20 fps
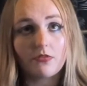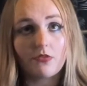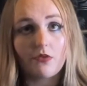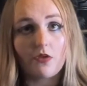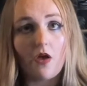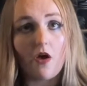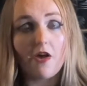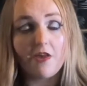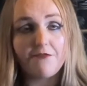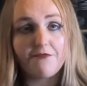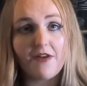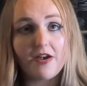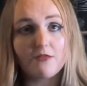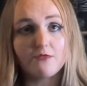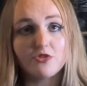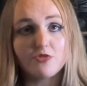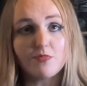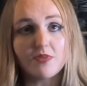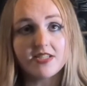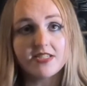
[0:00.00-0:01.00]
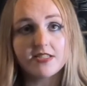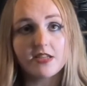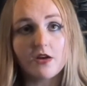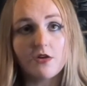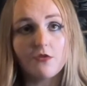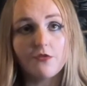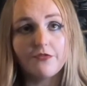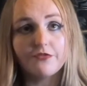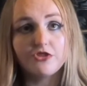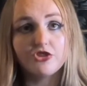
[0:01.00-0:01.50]
I found
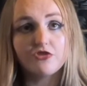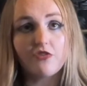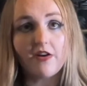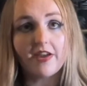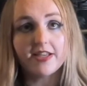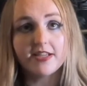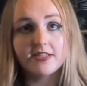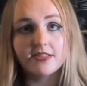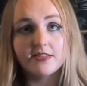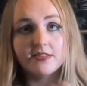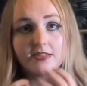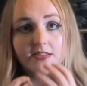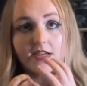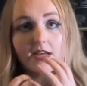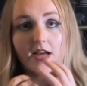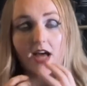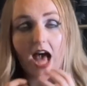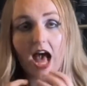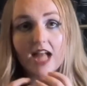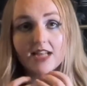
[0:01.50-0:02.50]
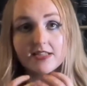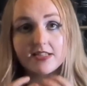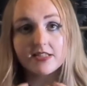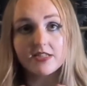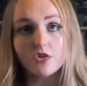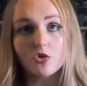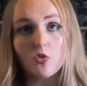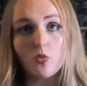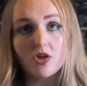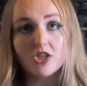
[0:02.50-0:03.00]
myself trying to answer
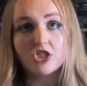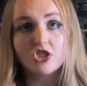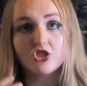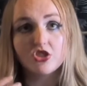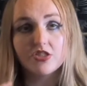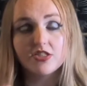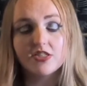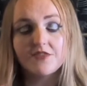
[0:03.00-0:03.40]
questions.